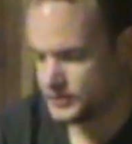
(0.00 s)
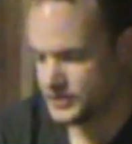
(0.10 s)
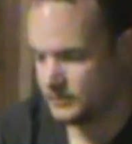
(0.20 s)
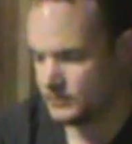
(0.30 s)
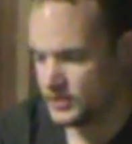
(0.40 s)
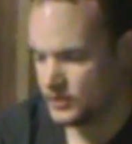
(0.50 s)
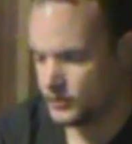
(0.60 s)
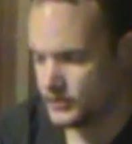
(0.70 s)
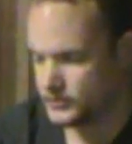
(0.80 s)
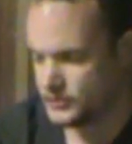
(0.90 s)
Same
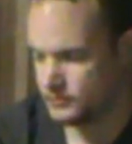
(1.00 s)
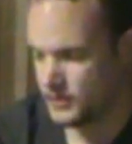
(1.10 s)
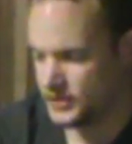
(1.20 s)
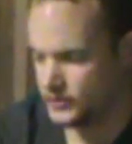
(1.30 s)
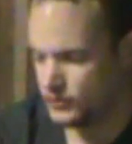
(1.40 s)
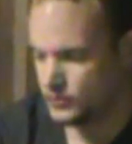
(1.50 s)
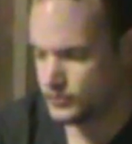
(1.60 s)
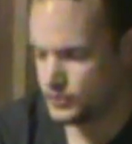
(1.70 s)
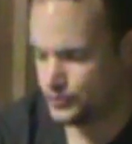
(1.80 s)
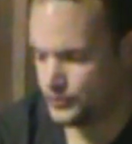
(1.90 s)
deal, here's the
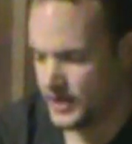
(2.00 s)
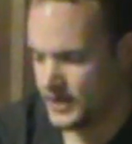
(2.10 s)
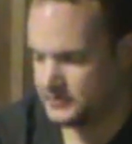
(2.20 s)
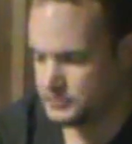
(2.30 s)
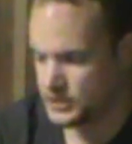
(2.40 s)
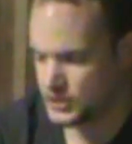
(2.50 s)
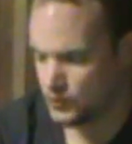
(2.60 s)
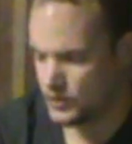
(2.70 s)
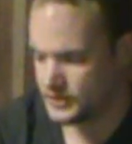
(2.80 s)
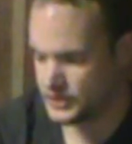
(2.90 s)
manual, 2 games,
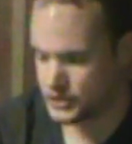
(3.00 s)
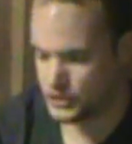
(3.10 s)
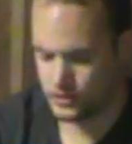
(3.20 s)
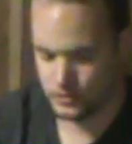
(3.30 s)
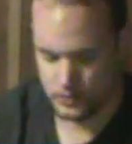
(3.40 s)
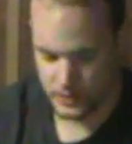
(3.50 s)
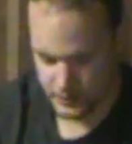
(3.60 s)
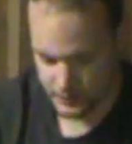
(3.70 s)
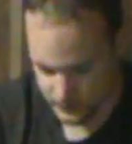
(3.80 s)
disc 1, disc 2.